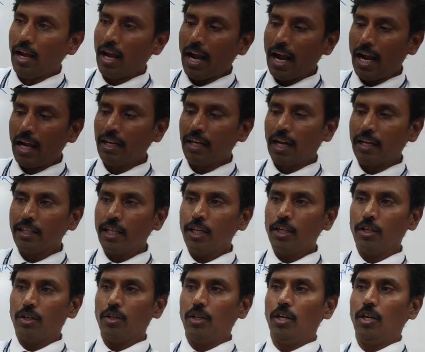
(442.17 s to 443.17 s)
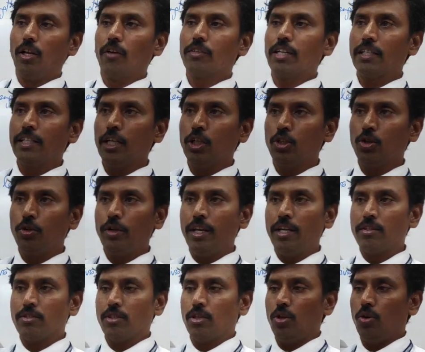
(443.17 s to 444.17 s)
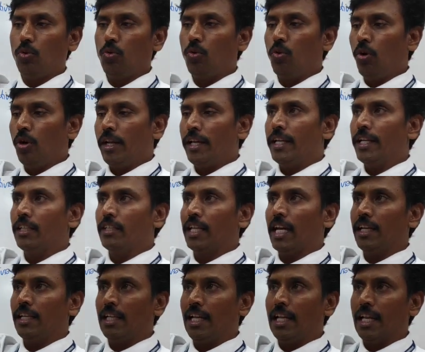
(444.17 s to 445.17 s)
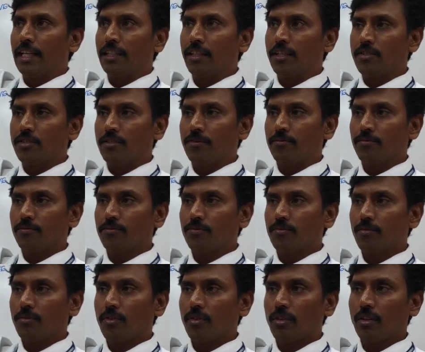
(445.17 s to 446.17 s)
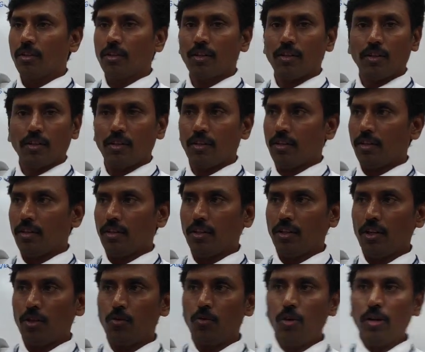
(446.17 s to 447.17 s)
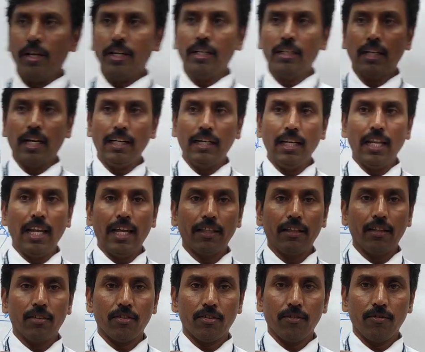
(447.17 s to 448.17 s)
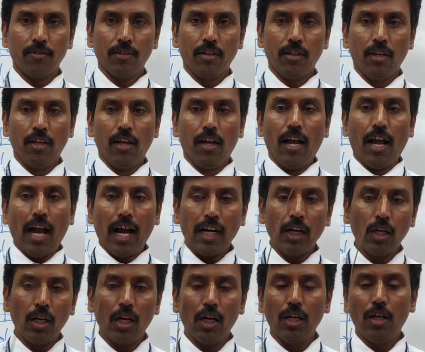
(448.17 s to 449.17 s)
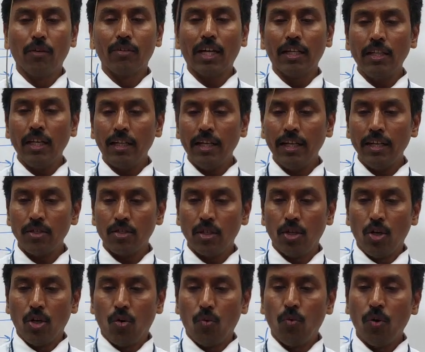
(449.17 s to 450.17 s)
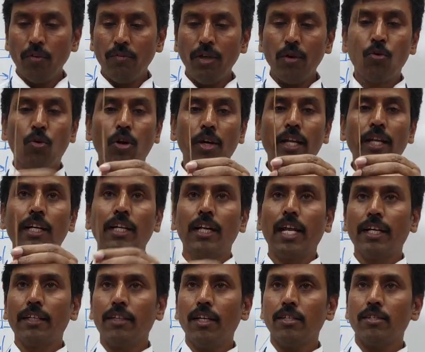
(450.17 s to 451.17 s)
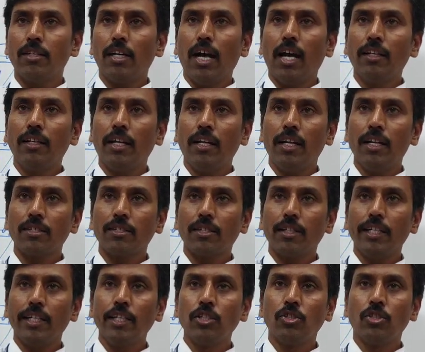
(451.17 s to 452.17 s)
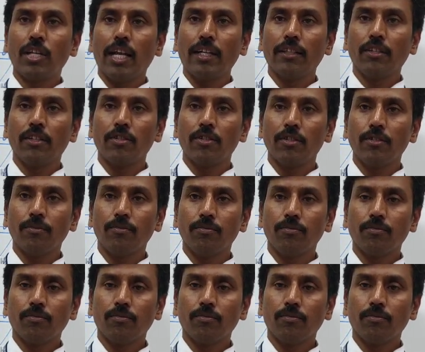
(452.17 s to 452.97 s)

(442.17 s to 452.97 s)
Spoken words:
And other two is holding it tightly like this. Holding it tightly like this. And the other is, one way holding it like this, other is hinge like this.